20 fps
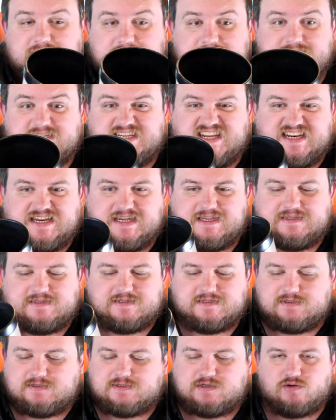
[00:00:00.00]
is it a
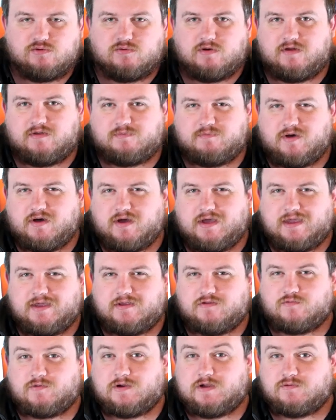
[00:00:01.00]
lens that's still worth buying
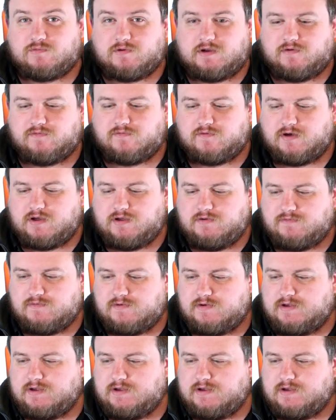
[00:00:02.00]
in 2025?